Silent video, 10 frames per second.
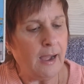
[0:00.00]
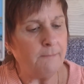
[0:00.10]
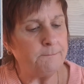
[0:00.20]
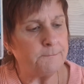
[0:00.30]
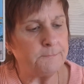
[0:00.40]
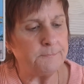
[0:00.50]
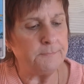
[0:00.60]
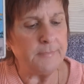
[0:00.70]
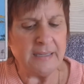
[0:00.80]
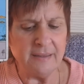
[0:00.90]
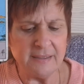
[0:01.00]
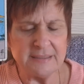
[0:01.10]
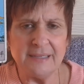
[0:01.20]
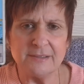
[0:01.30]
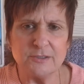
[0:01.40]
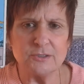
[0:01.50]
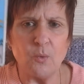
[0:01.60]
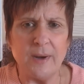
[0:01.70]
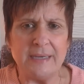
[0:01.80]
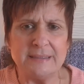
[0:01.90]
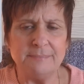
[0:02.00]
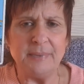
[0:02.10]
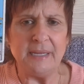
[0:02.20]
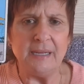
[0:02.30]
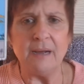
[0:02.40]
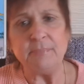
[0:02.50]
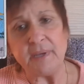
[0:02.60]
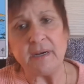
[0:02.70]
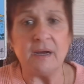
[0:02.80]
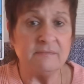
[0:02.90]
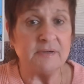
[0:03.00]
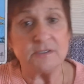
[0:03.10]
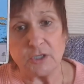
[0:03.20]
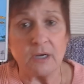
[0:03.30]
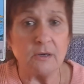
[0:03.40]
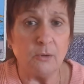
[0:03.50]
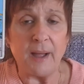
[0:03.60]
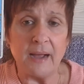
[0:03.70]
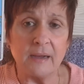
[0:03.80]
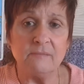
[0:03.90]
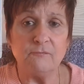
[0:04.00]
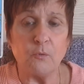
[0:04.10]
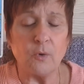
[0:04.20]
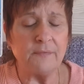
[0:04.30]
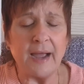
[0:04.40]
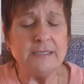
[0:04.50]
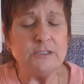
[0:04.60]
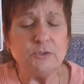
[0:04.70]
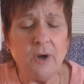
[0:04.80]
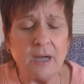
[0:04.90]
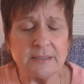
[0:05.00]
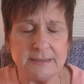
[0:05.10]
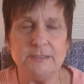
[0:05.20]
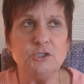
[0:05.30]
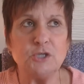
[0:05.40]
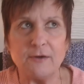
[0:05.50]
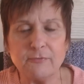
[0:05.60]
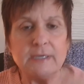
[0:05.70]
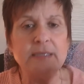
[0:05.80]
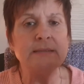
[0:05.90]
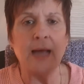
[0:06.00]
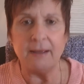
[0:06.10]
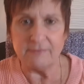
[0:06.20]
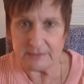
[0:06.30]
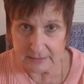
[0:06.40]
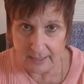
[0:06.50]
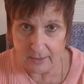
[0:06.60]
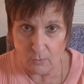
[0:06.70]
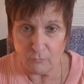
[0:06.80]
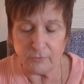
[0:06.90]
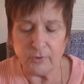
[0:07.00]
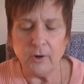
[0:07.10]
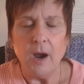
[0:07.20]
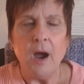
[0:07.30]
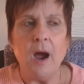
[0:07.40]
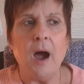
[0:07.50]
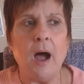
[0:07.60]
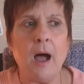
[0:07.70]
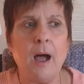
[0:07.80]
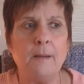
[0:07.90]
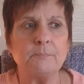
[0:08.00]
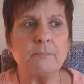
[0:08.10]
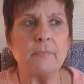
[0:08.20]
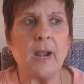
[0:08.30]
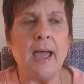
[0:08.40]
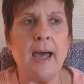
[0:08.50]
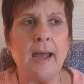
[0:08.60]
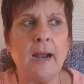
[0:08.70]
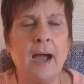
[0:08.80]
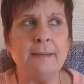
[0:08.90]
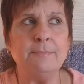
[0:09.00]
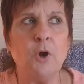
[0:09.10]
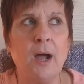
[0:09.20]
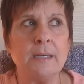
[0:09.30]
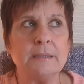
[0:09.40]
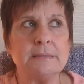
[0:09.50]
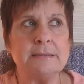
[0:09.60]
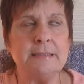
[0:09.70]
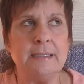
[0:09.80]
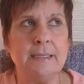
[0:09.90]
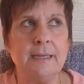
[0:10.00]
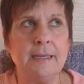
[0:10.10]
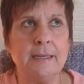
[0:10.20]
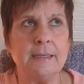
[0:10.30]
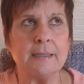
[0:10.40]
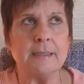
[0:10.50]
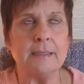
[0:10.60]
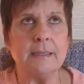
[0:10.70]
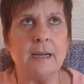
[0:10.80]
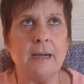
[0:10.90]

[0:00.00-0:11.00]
Um, it looks like there's going to be a bit of a juggle back and forth. I do not see Jeffries having to take over. Um, and I'm not seeing,